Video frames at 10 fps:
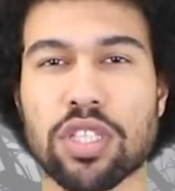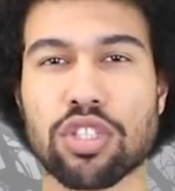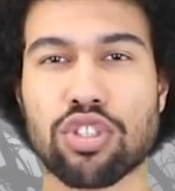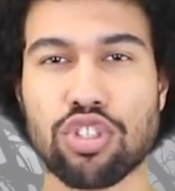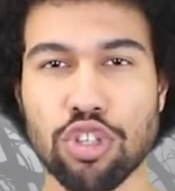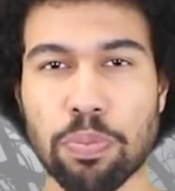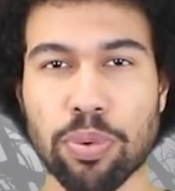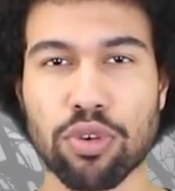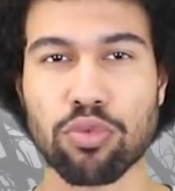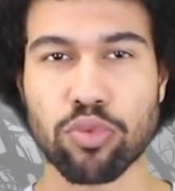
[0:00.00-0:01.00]
the
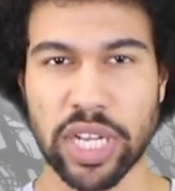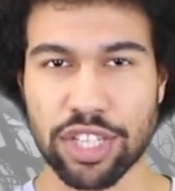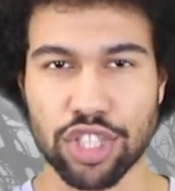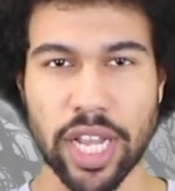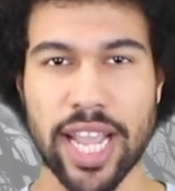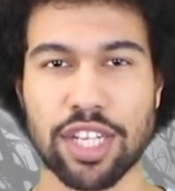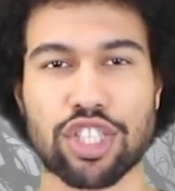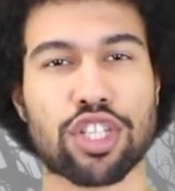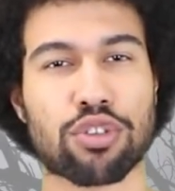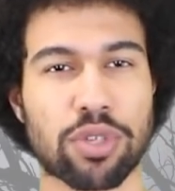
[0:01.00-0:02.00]
super rich
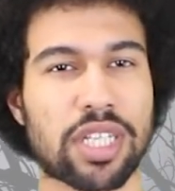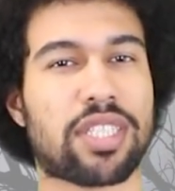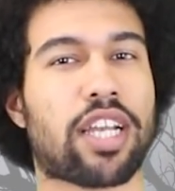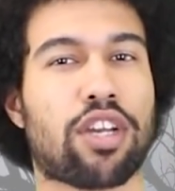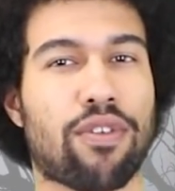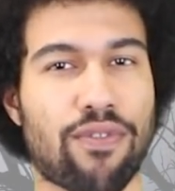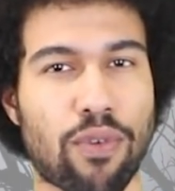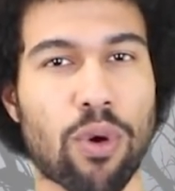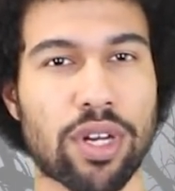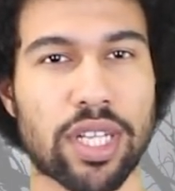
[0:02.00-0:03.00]
ancient Greeks that could
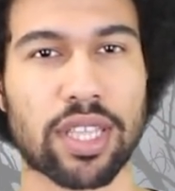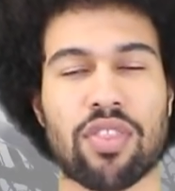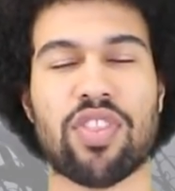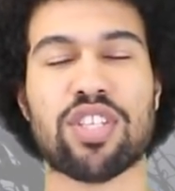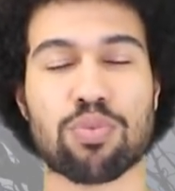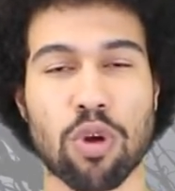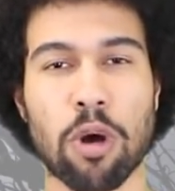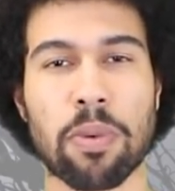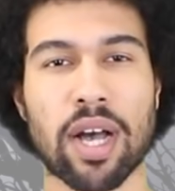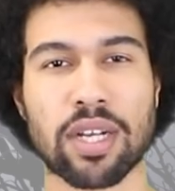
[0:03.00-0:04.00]
afford it. This
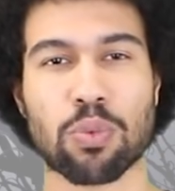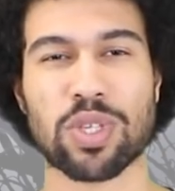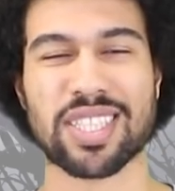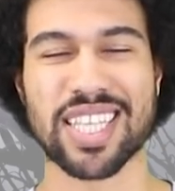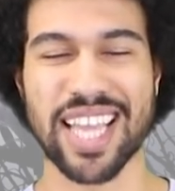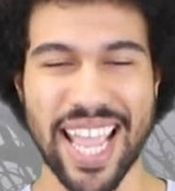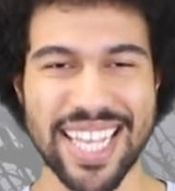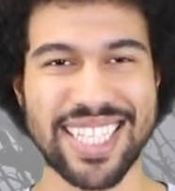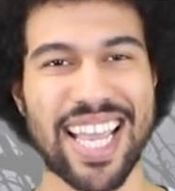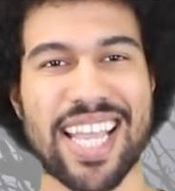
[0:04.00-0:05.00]
robot was the
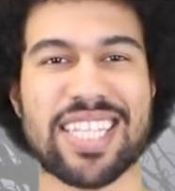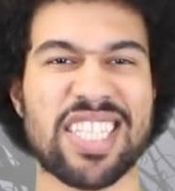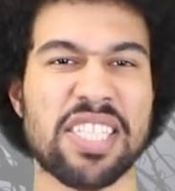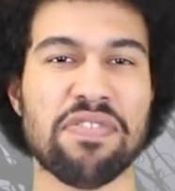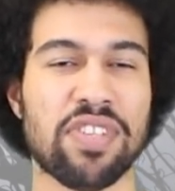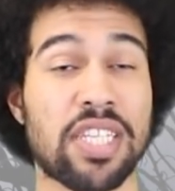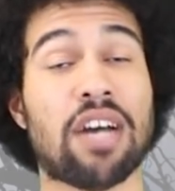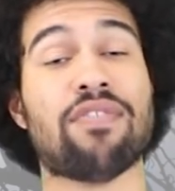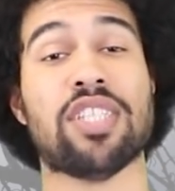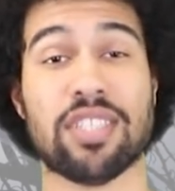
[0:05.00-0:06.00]
8K TV
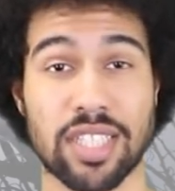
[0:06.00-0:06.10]
of its